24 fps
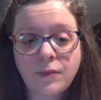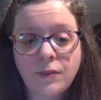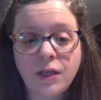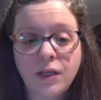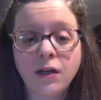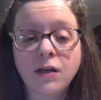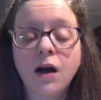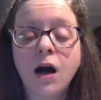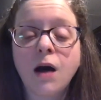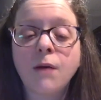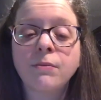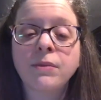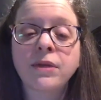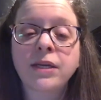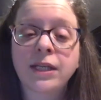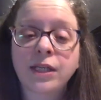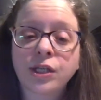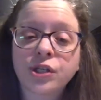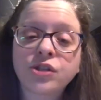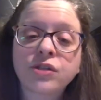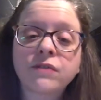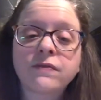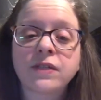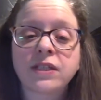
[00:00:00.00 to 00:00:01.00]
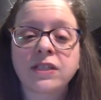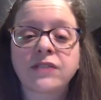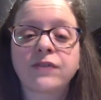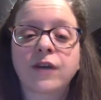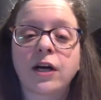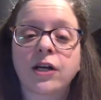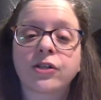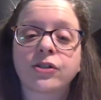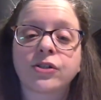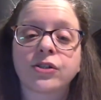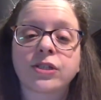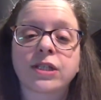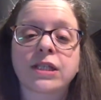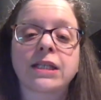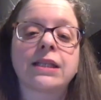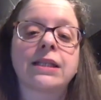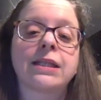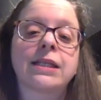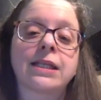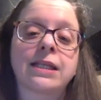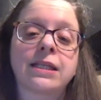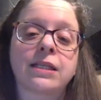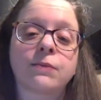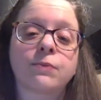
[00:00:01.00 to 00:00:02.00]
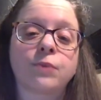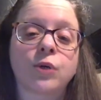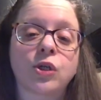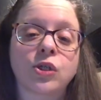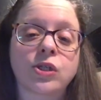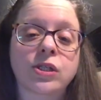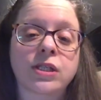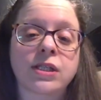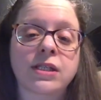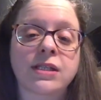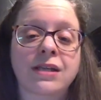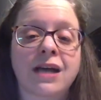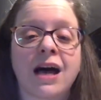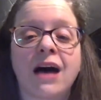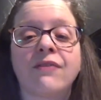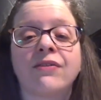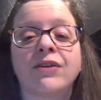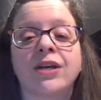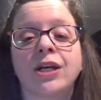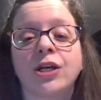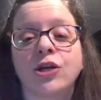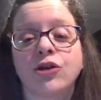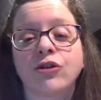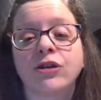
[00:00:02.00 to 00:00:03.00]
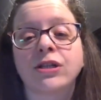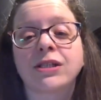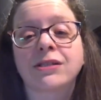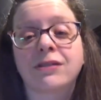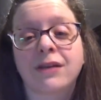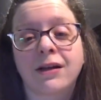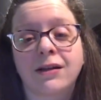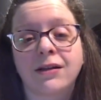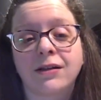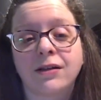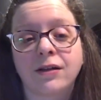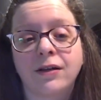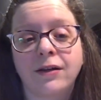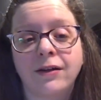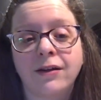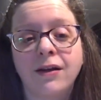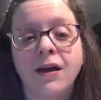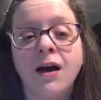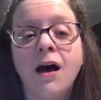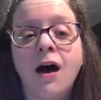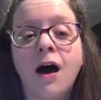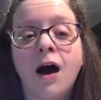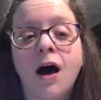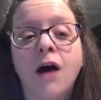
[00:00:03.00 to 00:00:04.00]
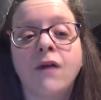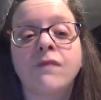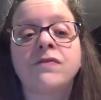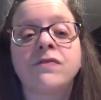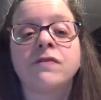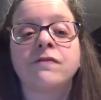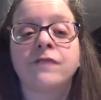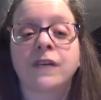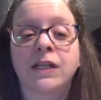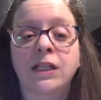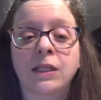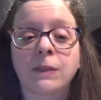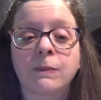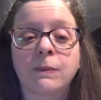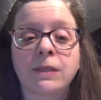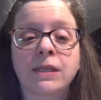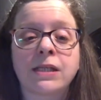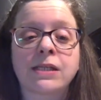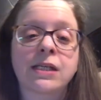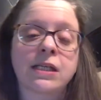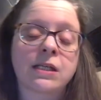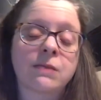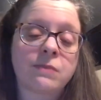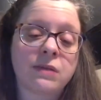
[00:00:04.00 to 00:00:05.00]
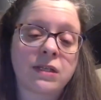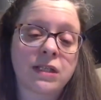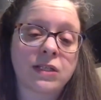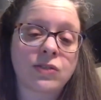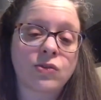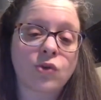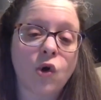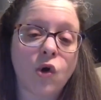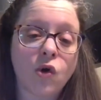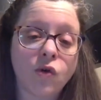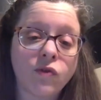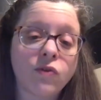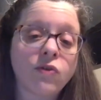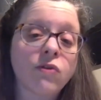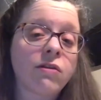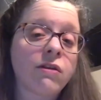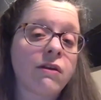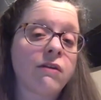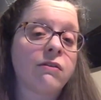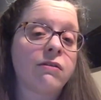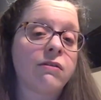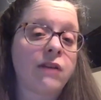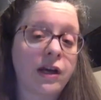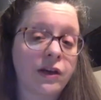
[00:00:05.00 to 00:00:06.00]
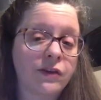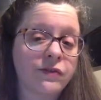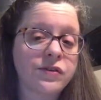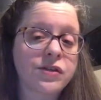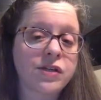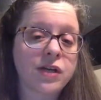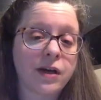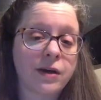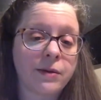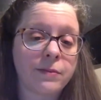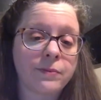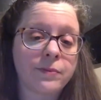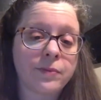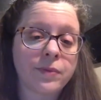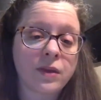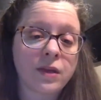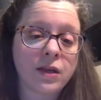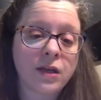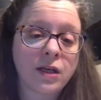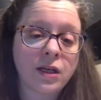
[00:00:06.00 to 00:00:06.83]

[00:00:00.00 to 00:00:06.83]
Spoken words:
A combination of these factors can lead a person to have an increased likelihood of developing diabetes over their lifetime.